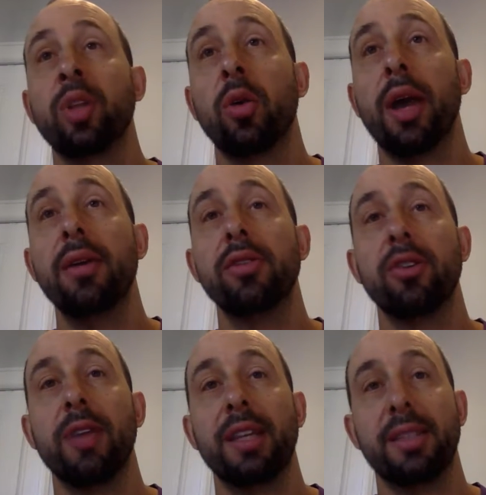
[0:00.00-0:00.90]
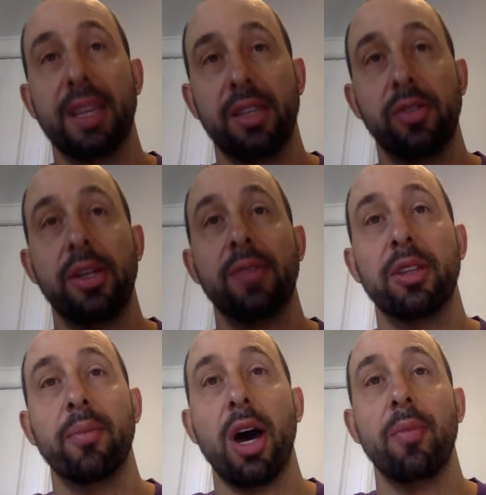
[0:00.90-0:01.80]
Okay, so that takes you down to
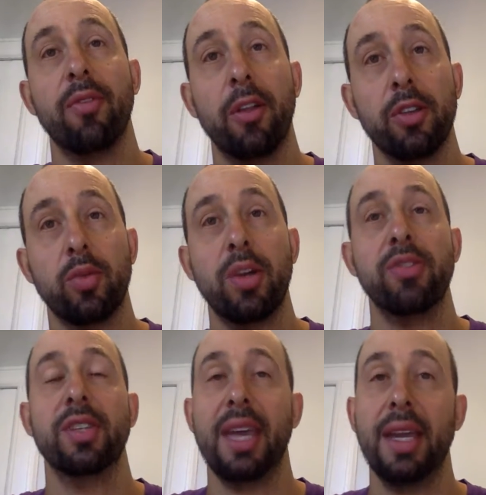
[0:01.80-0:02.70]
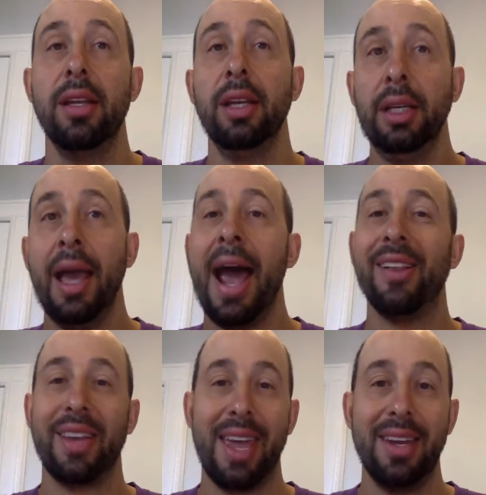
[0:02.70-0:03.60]
the bottom of all those questions. Again,
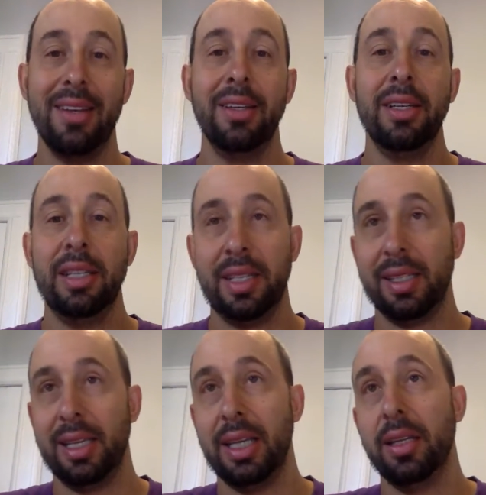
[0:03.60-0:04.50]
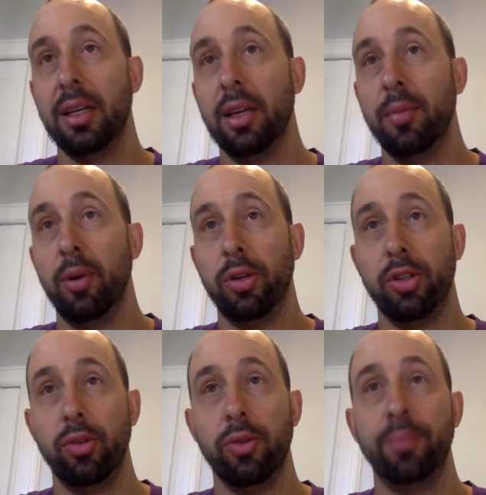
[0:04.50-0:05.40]
allocated 16 per
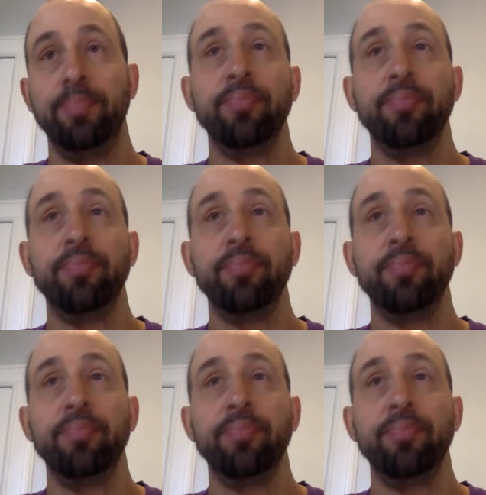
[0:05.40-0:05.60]
student.